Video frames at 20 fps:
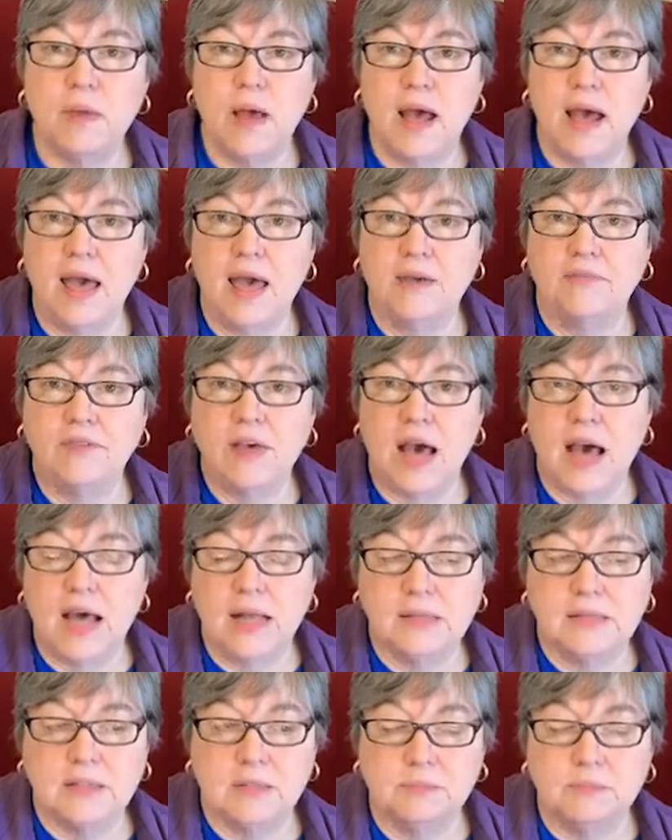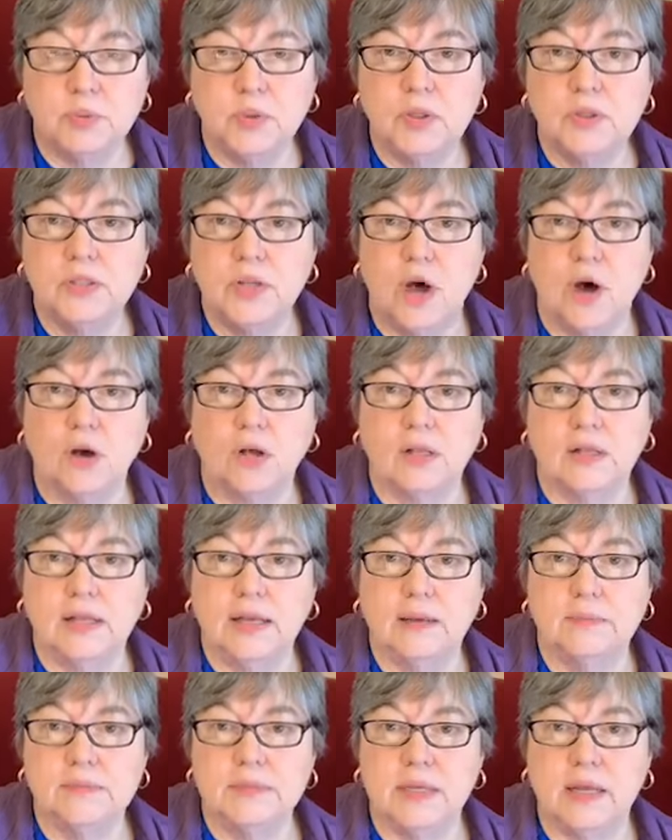I have got some bulldog
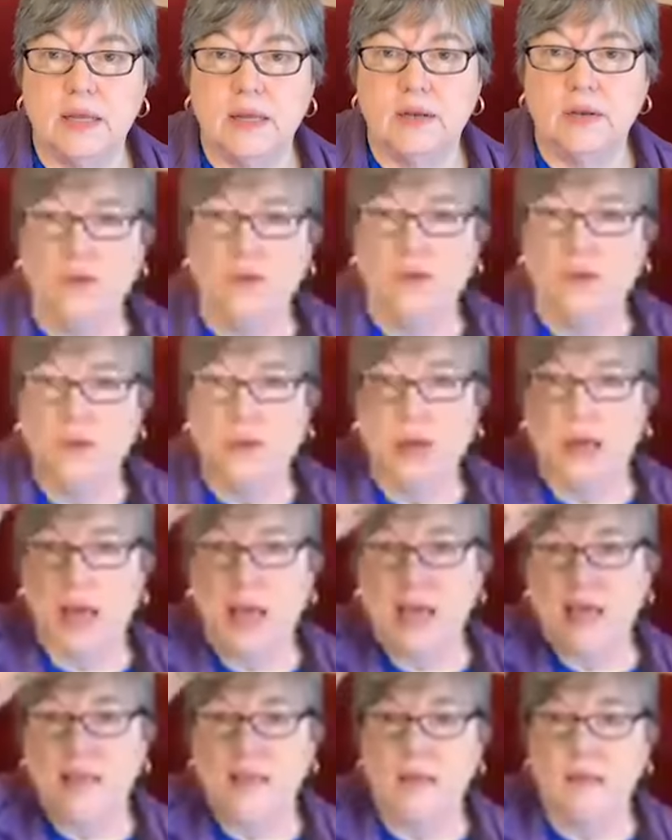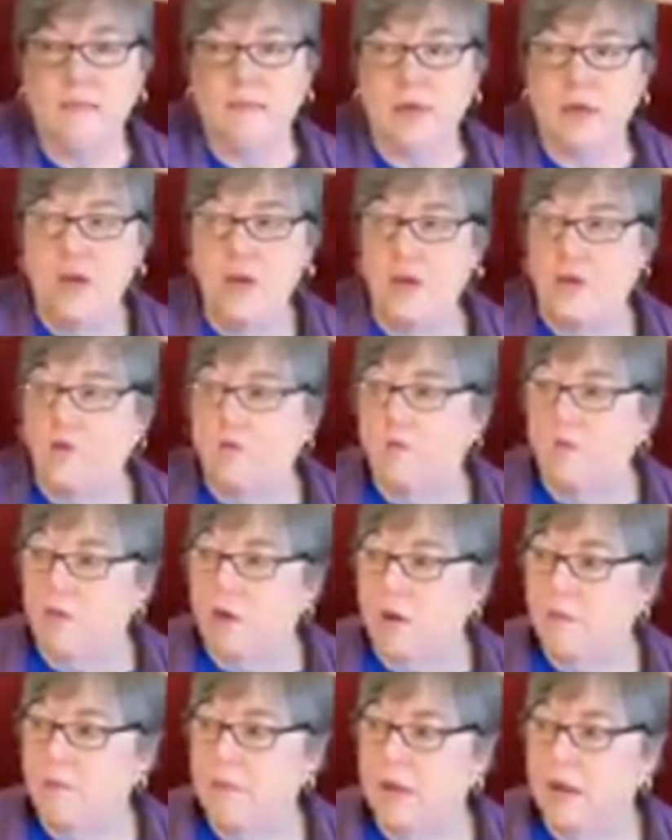clips, and you can hang them
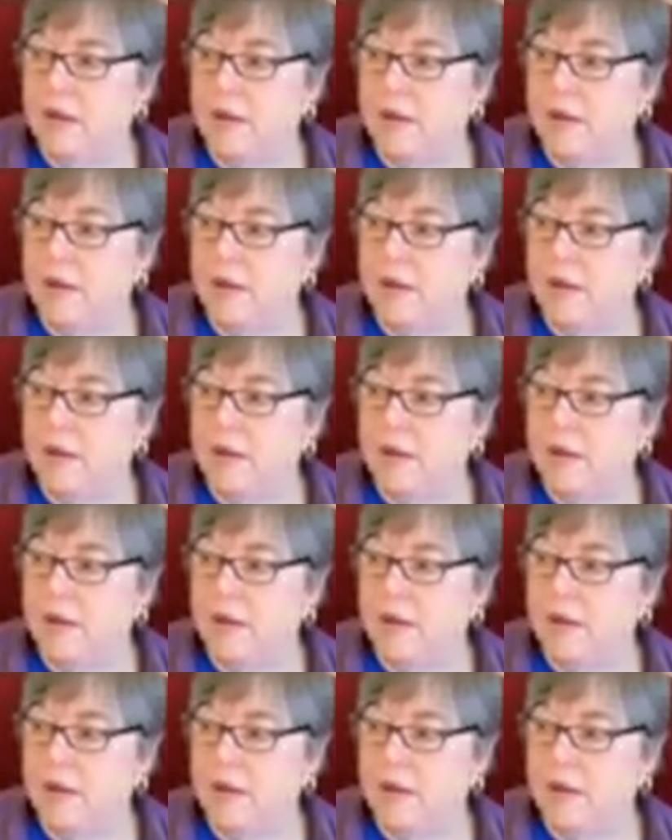from